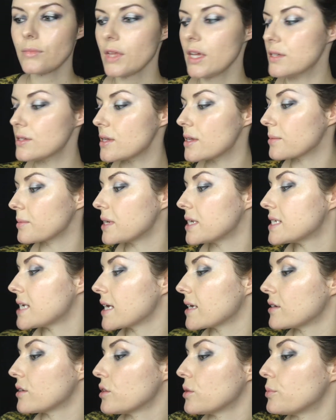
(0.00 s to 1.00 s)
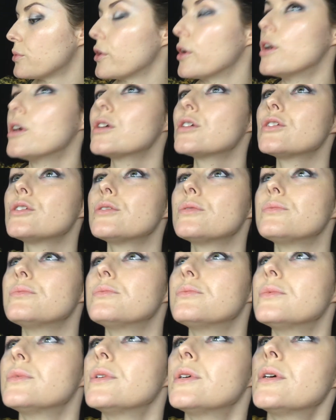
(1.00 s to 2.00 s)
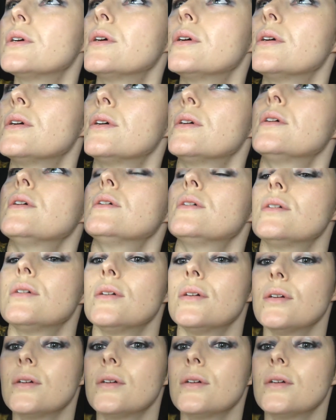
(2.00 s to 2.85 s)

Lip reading: So then I'm going to take another brush, a